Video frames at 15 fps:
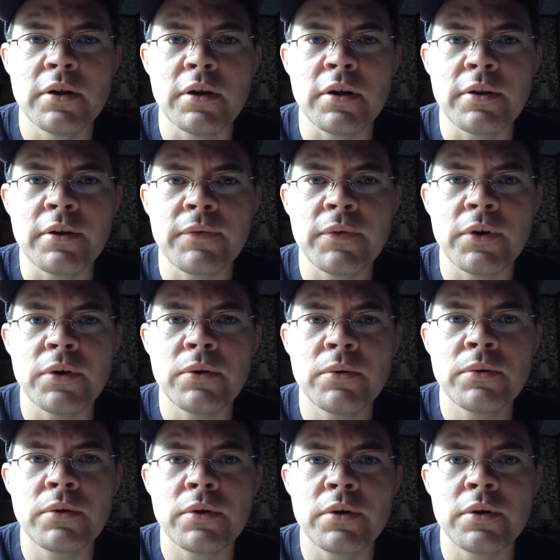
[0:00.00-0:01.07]
the
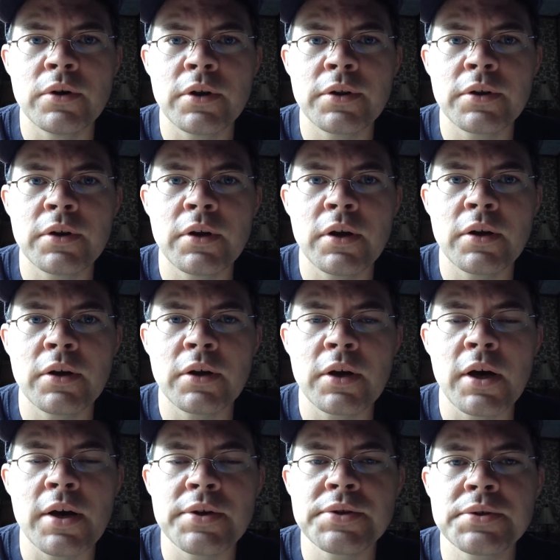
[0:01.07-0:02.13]
phone or nothing on the
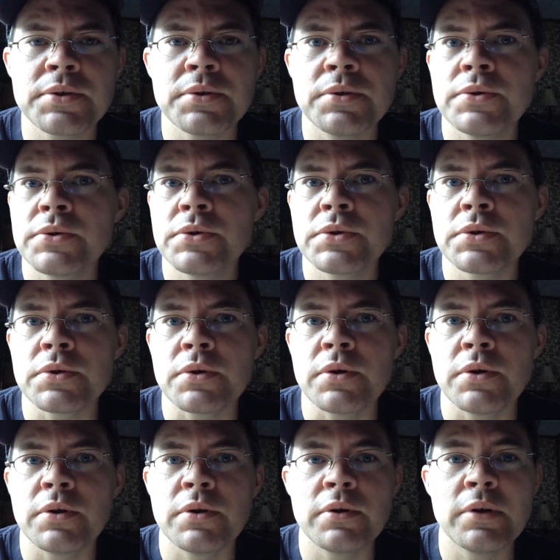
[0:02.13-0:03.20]
consoles
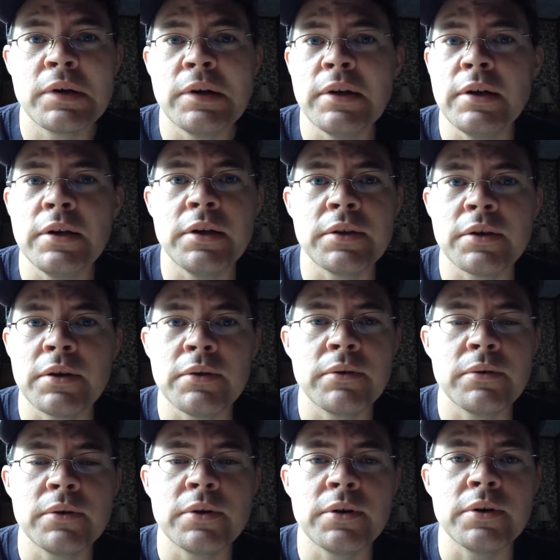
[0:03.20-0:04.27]
or anything,
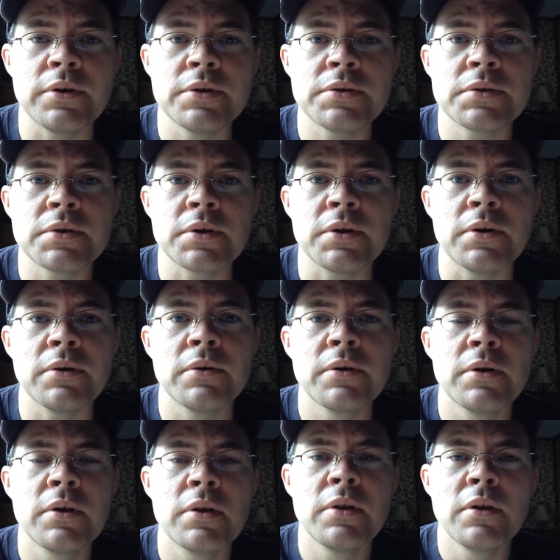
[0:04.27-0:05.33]
really. So
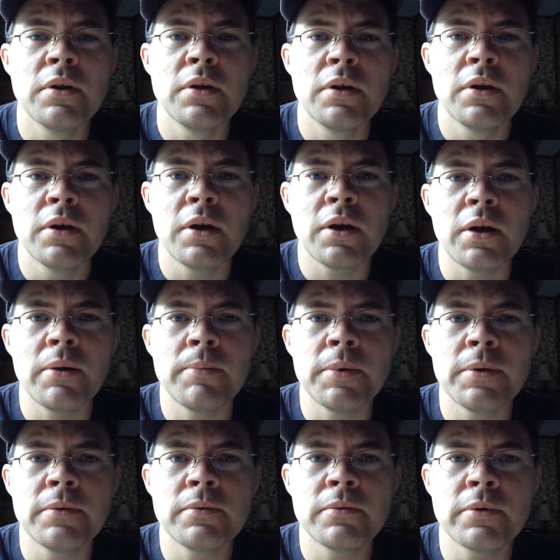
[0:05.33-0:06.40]
I've
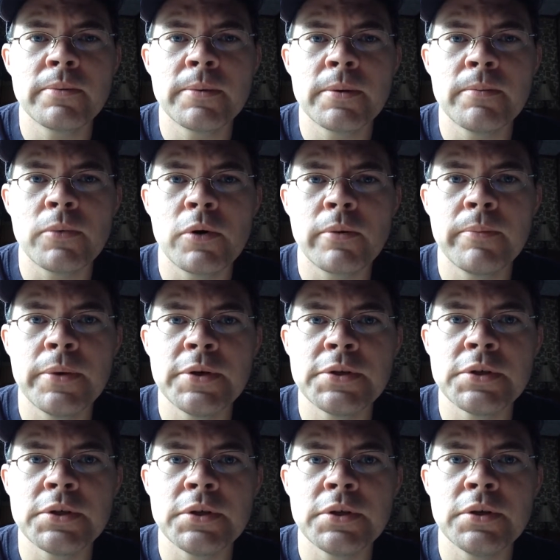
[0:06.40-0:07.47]
been a little bit more
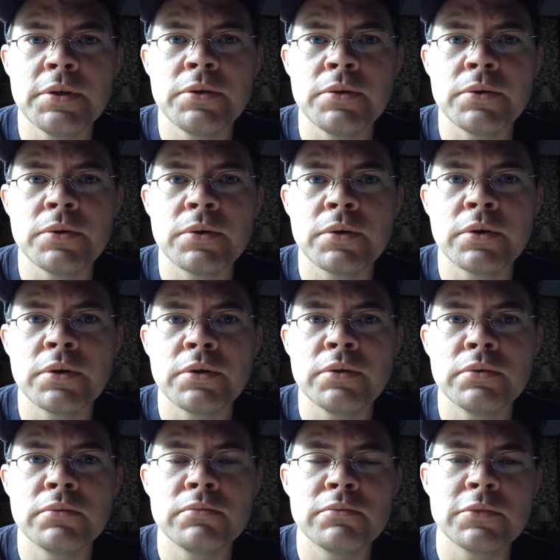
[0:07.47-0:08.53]
busy
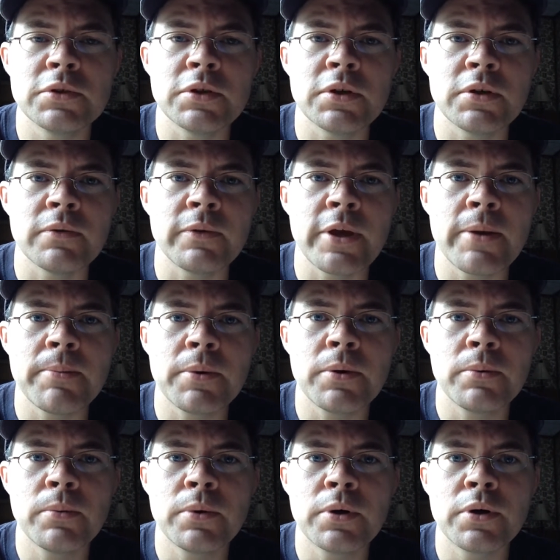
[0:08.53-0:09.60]
doing
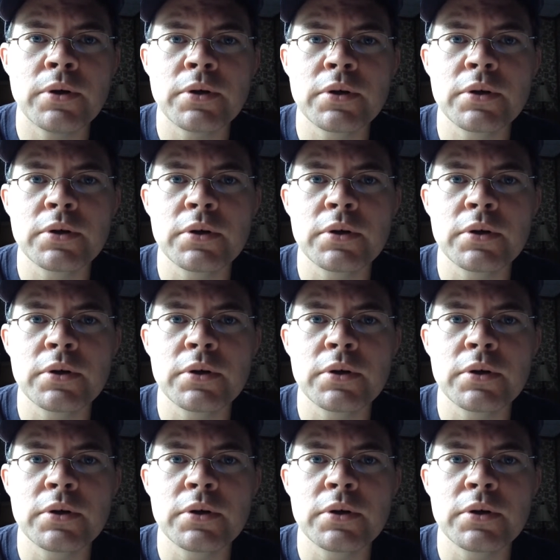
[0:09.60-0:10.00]
labor work.